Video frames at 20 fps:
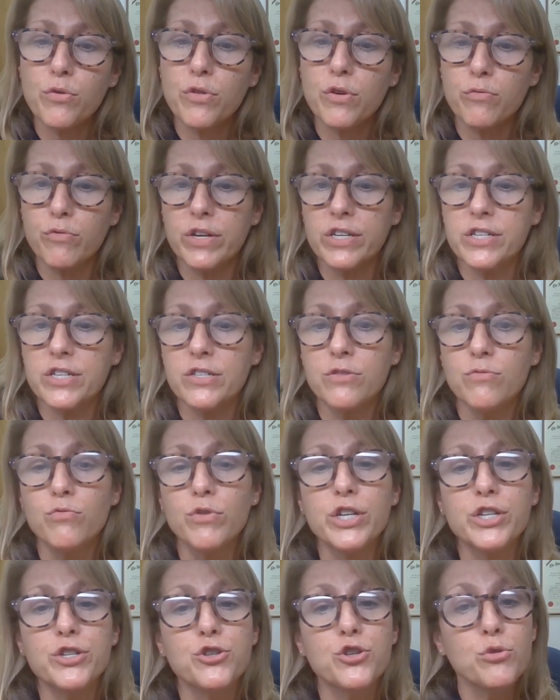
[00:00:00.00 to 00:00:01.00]
the
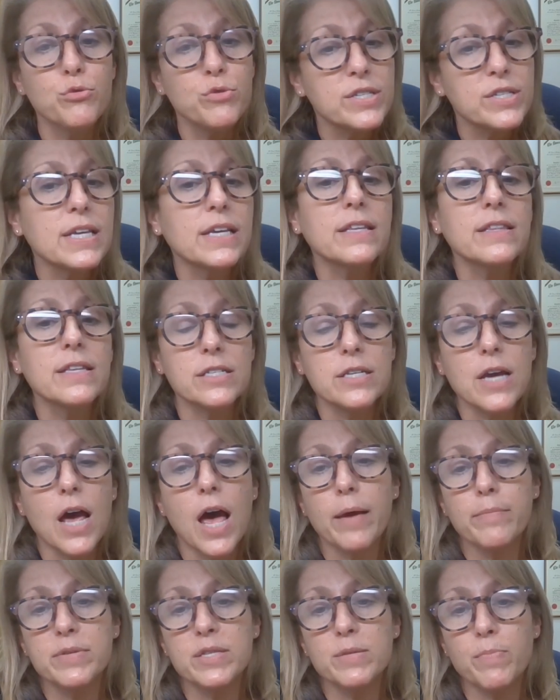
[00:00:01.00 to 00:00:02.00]
reducing the
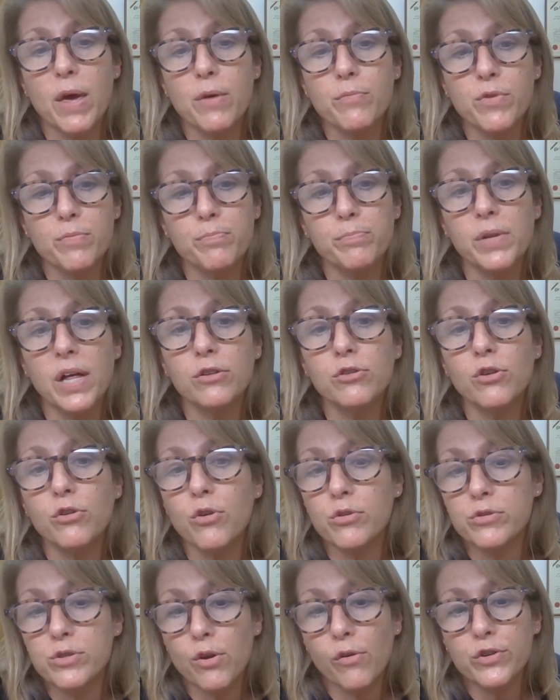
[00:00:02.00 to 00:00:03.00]
time spent with blood
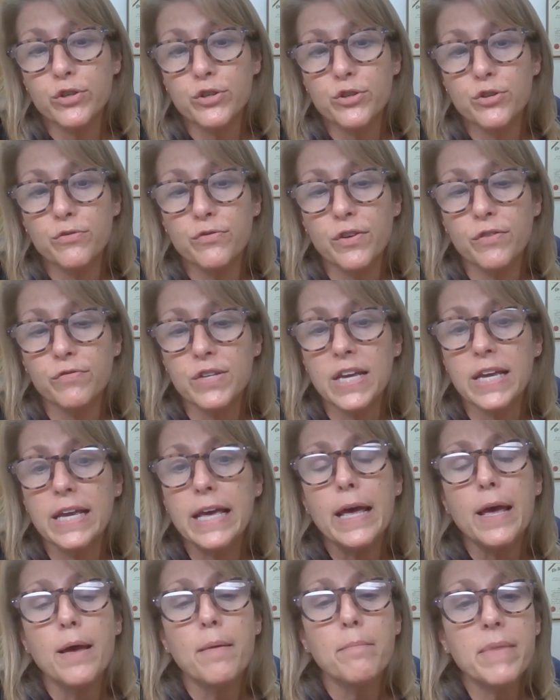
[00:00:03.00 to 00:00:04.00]
glucose over 250
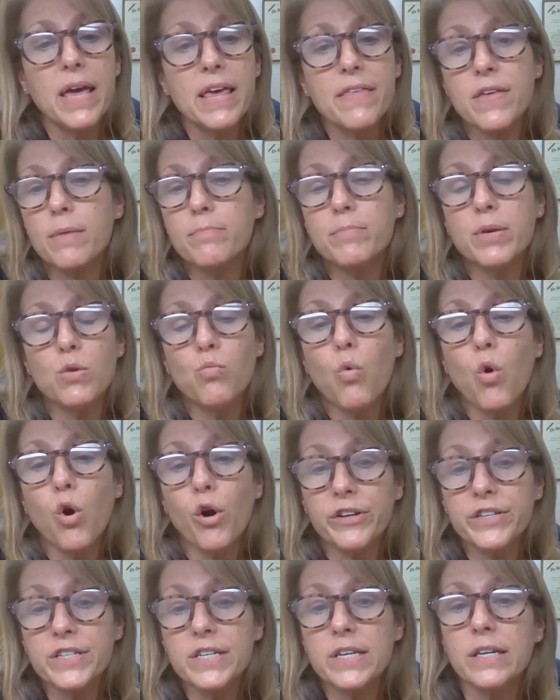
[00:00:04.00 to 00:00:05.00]
may then be
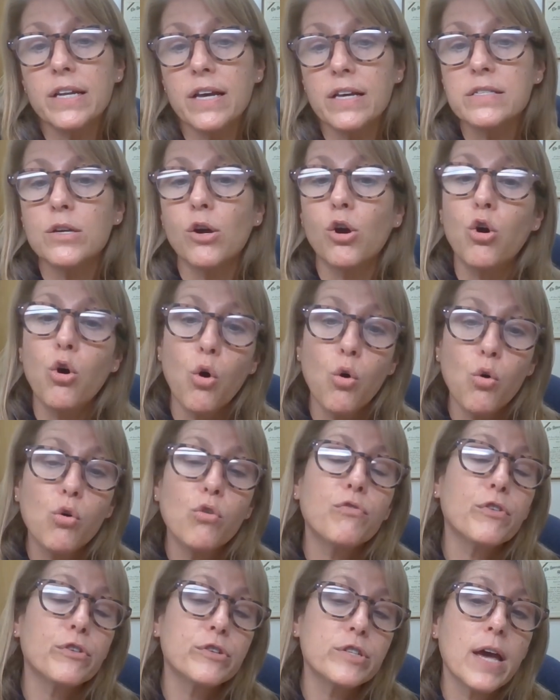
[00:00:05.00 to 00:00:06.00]
warranted as a goal
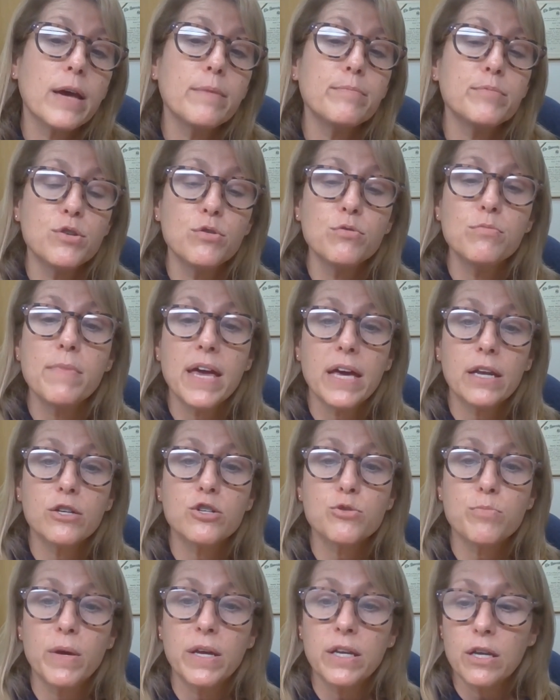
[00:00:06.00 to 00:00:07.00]
for type 2
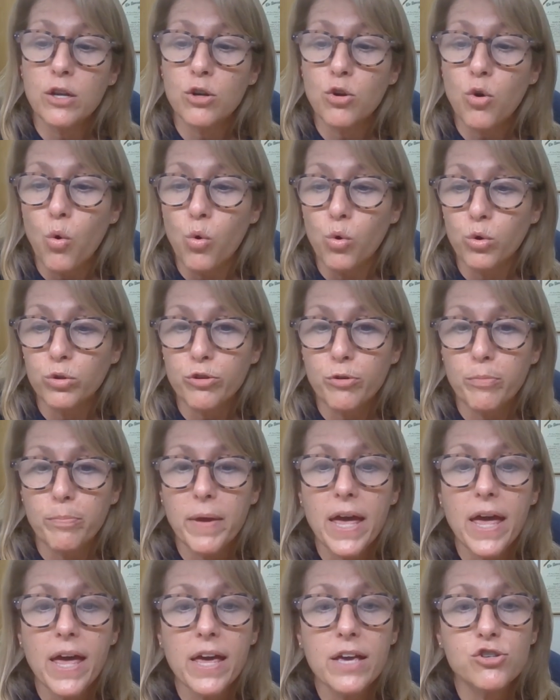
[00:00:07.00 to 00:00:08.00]
management in older
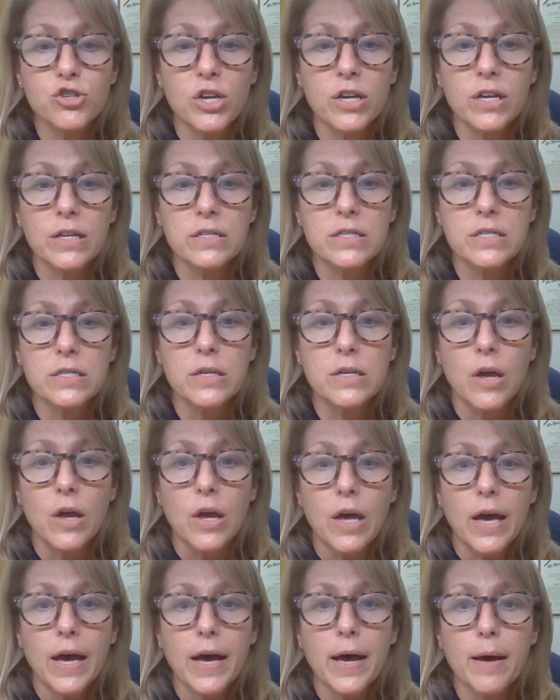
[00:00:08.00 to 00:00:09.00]
patients,
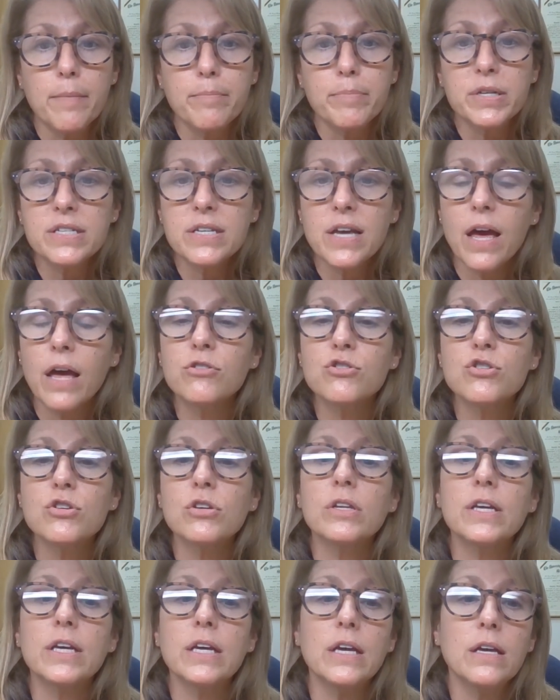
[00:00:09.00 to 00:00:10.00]

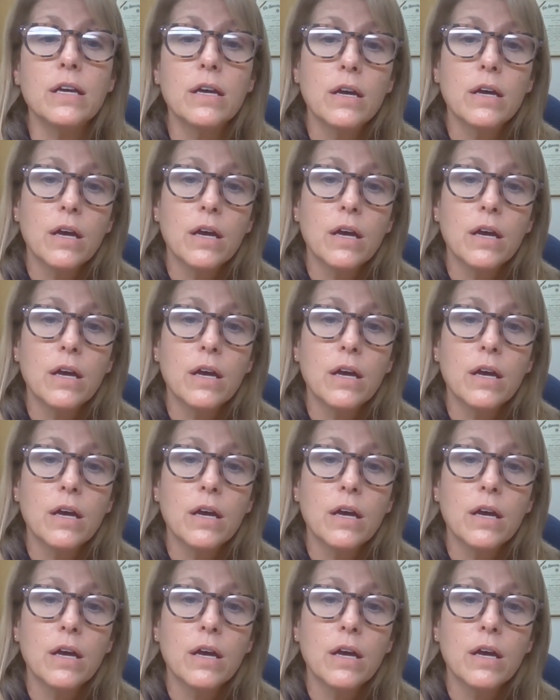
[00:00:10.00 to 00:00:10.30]
potentially